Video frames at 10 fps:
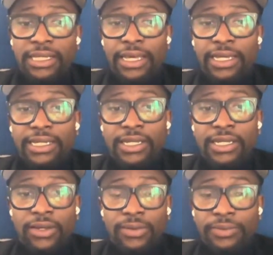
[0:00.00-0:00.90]
Like, you
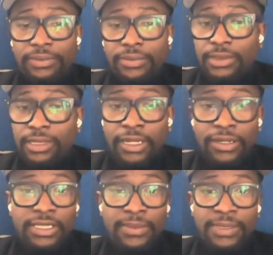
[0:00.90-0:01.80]
know, there are
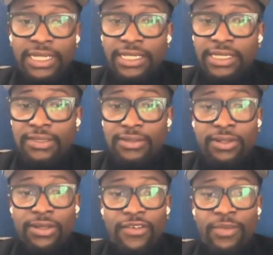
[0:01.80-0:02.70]
some sets, you
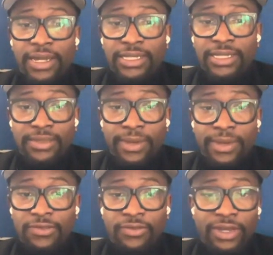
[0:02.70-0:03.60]
know, everybody's
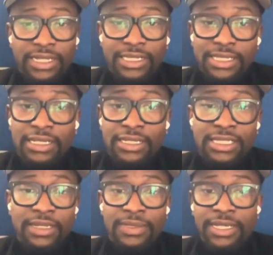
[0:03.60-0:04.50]
best of friends. And there's
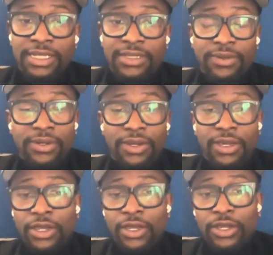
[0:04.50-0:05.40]
some sets where
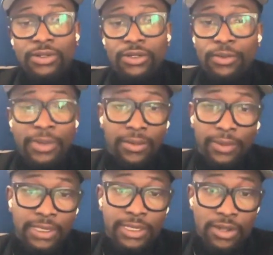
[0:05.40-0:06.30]
don't nobody
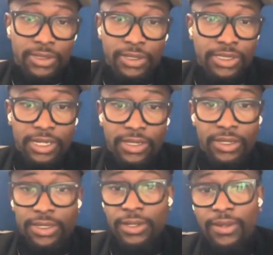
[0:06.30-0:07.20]
want to talk to each other.
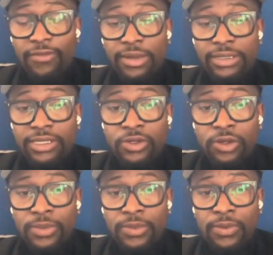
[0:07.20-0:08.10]
You know, everybody just show
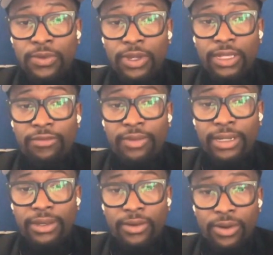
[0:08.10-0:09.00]
up to work and then
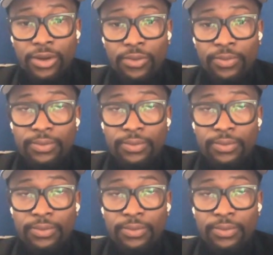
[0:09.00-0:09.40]
everybody go home.